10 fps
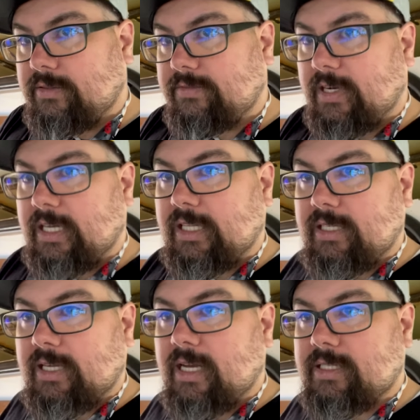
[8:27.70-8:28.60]
find
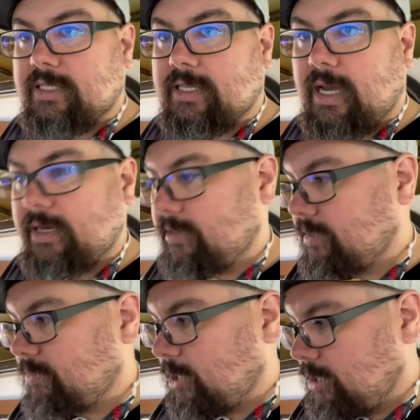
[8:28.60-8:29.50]
these guys inside here
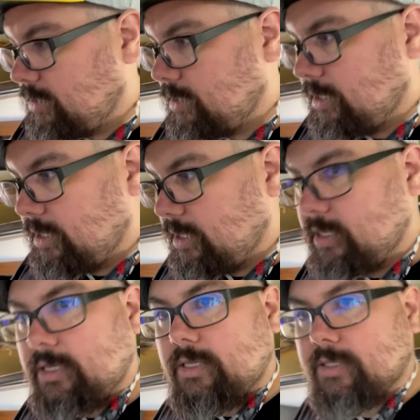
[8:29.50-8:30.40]
somewhere.
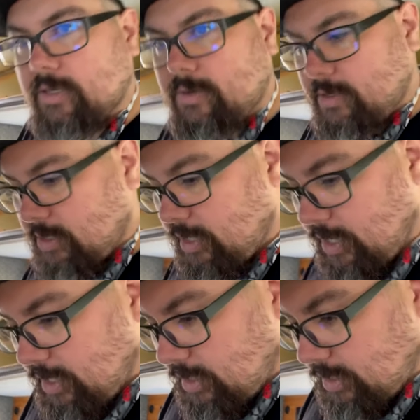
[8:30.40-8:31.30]
So
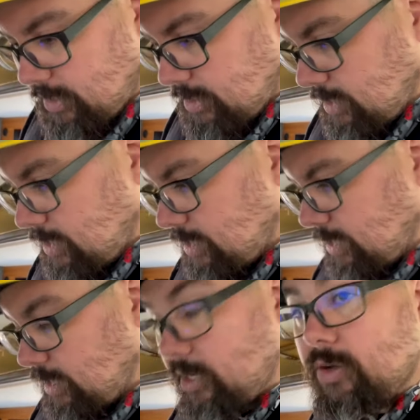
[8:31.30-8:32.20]
they
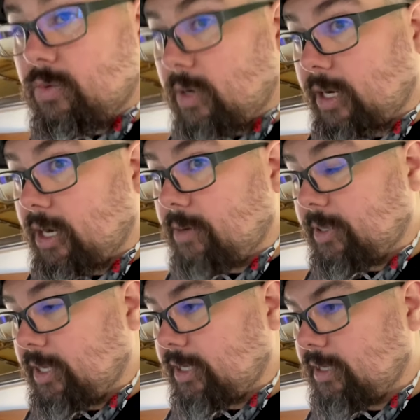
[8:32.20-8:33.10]
uh, they knew we are
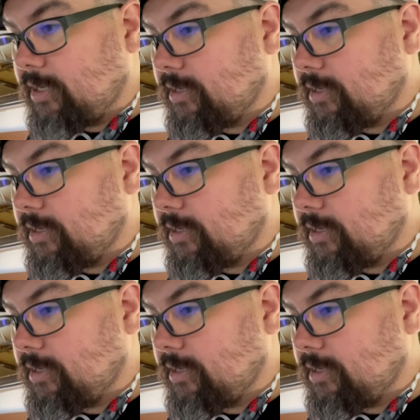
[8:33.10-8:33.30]
coming,